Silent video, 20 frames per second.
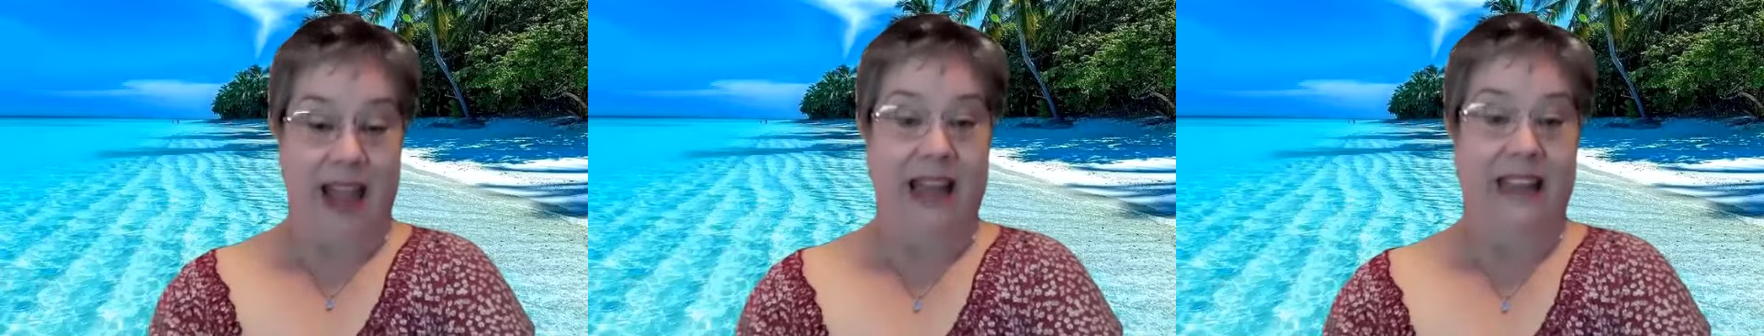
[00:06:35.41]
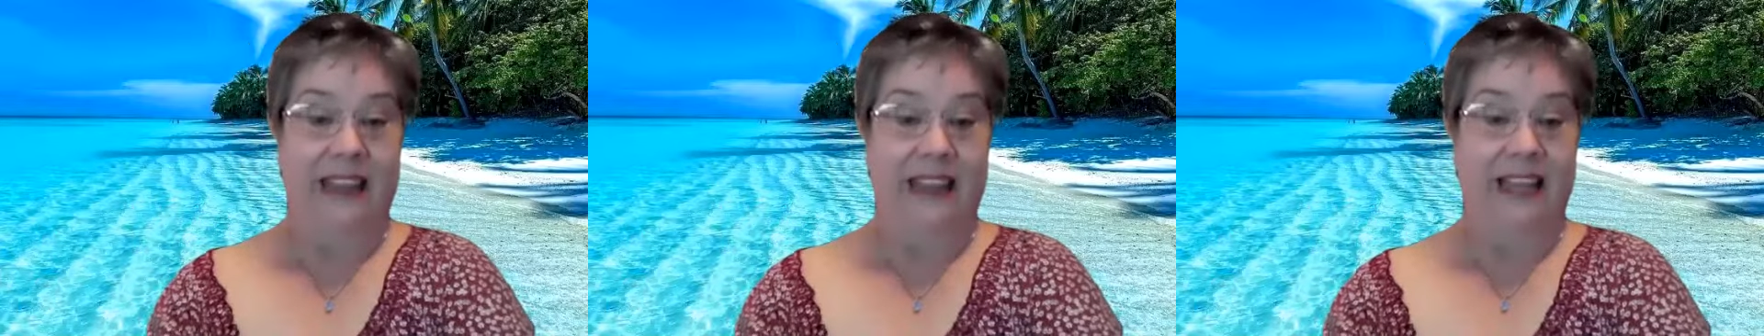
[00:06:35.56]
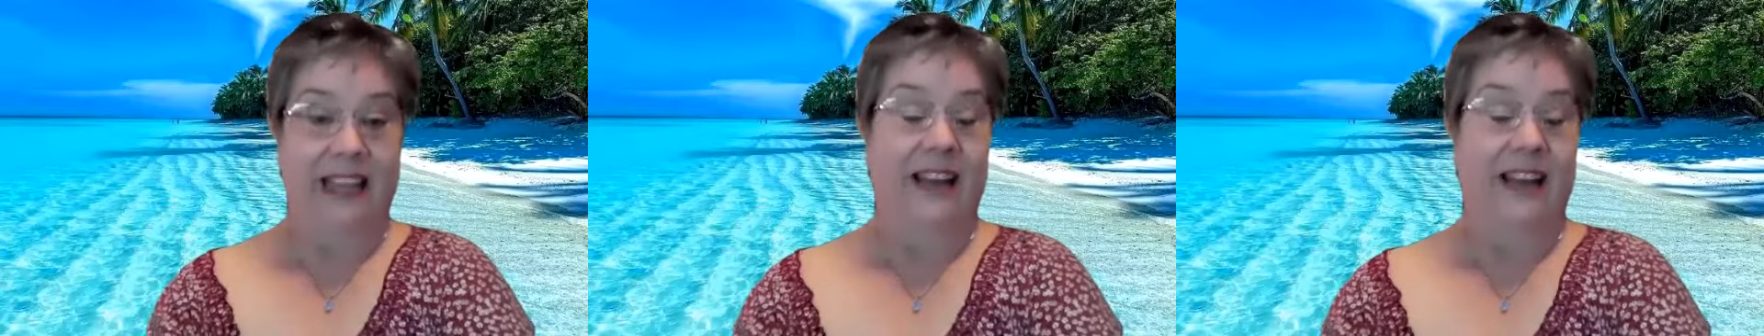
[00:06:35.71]

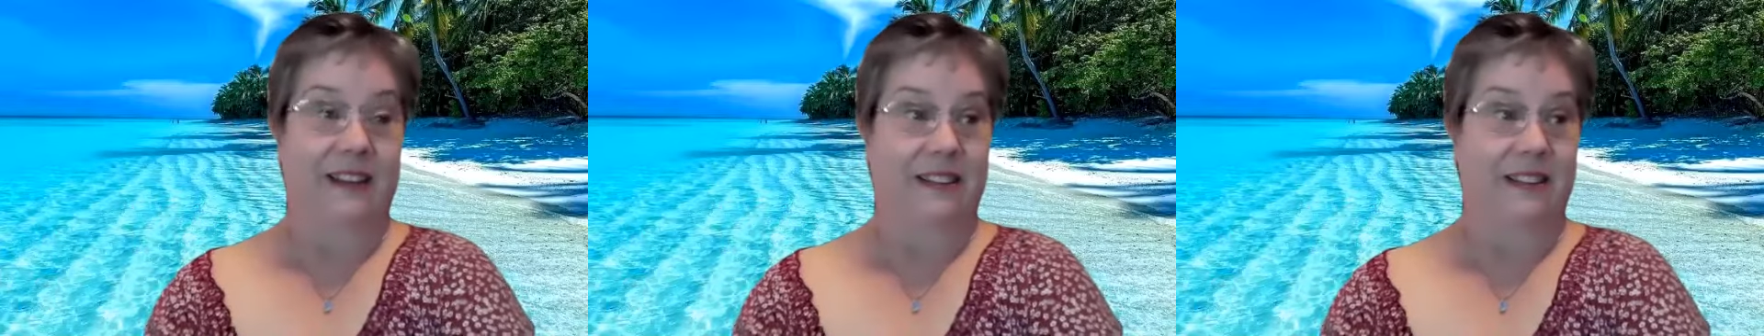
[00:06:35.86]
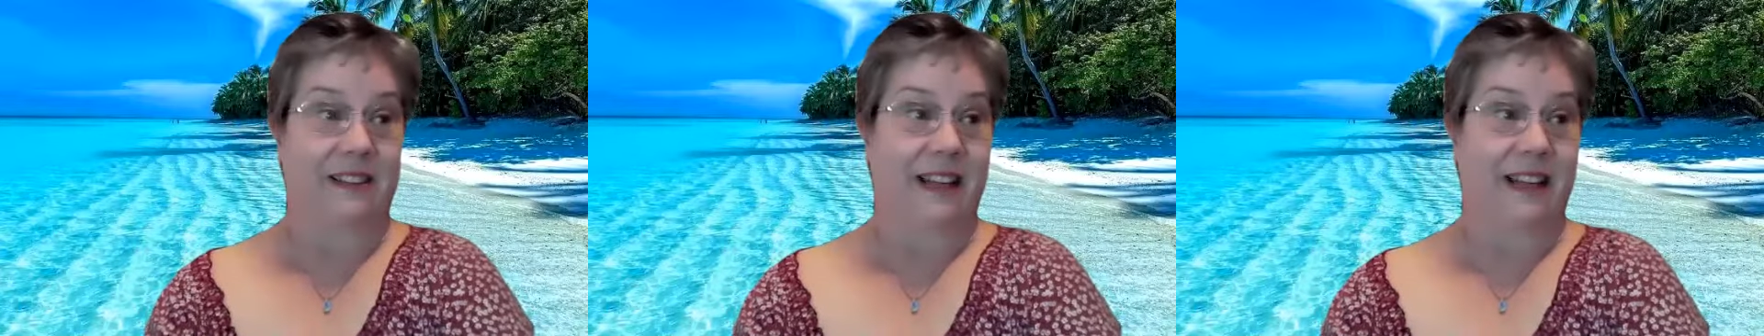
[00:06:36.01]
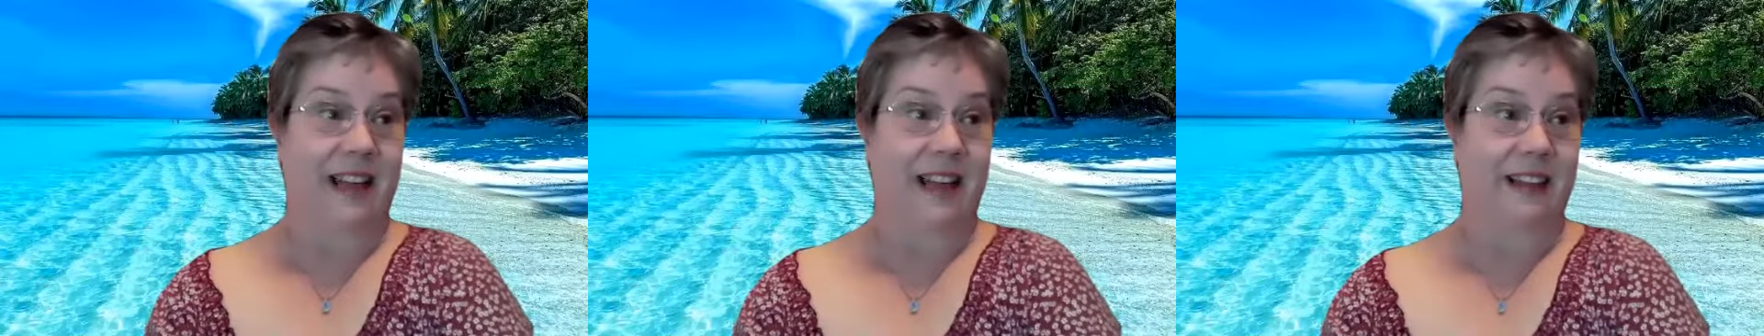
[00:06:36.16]
at that
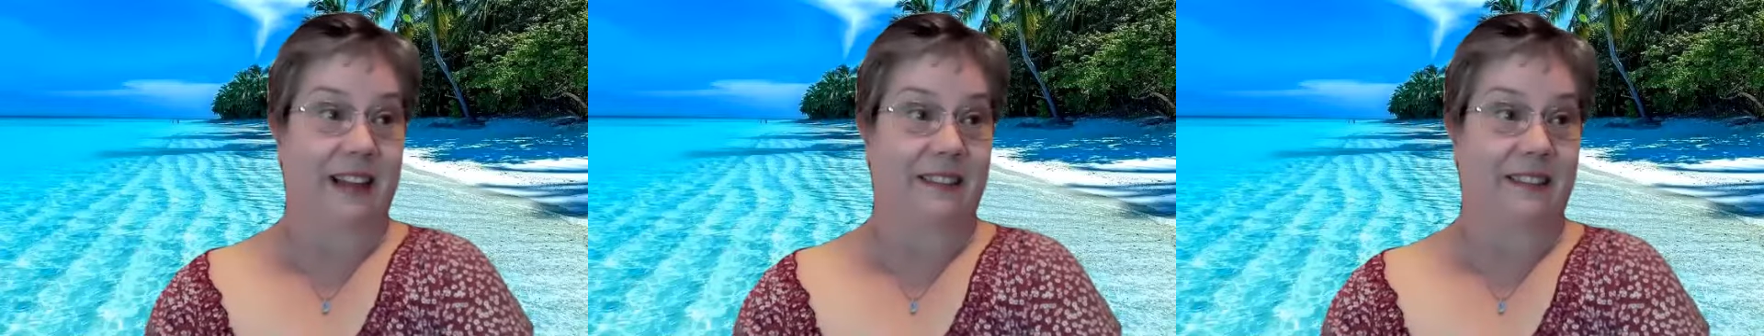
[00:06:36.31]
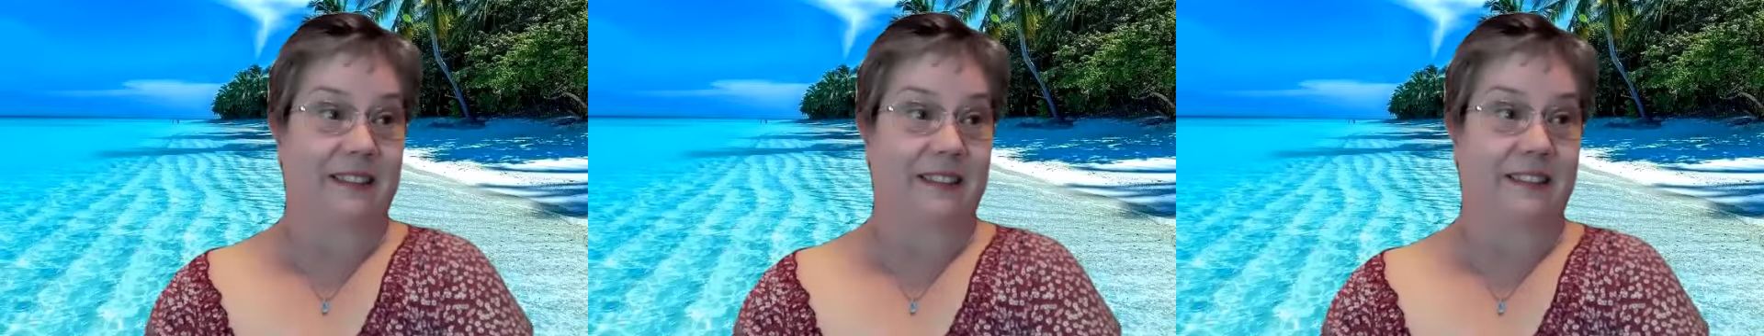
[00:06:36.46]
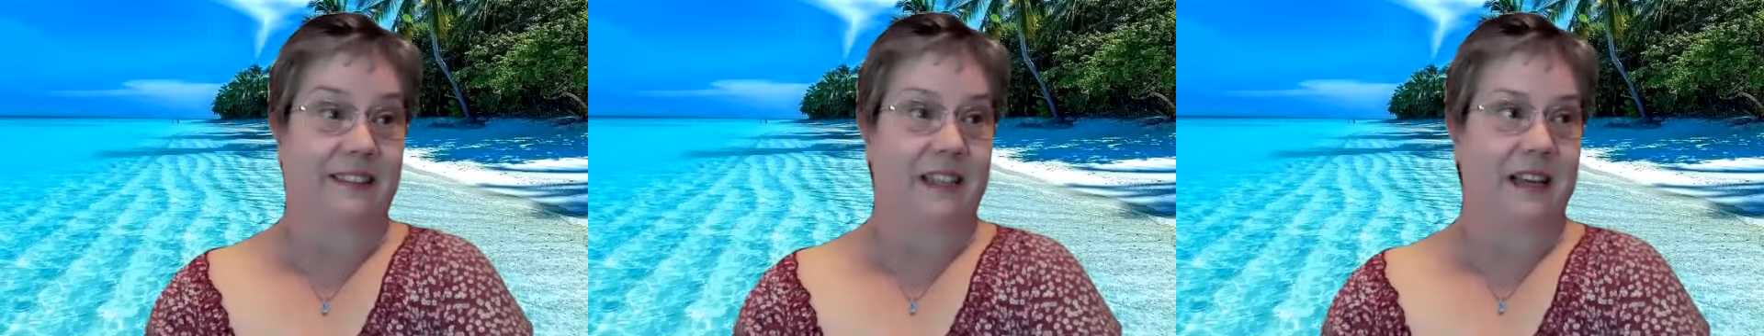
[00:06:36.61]

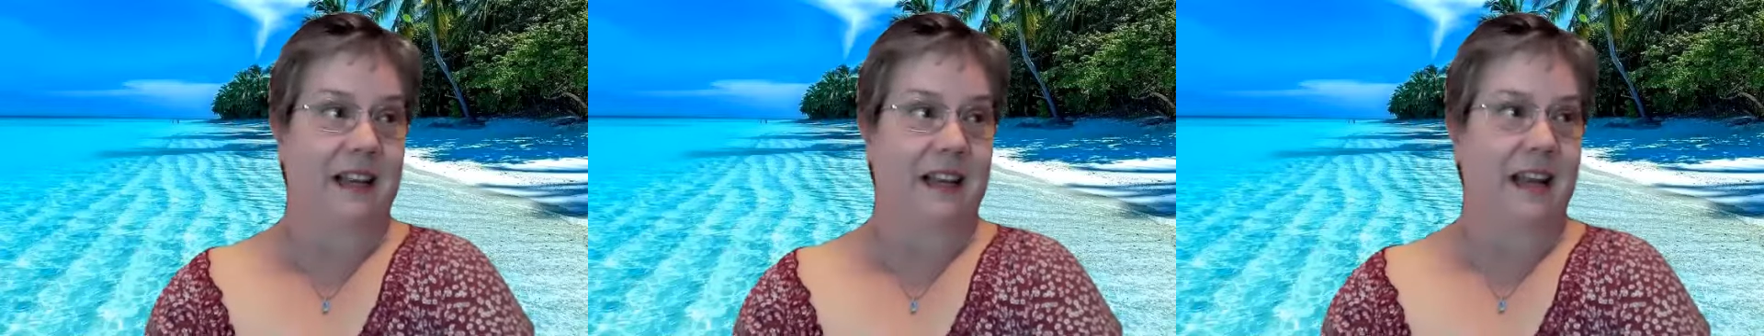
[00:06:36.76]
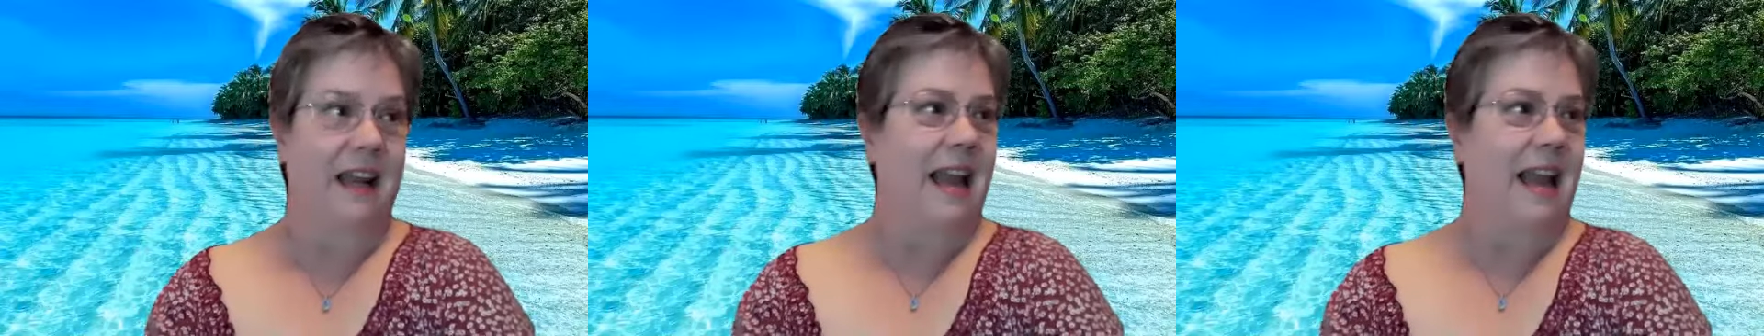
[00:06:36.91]
class.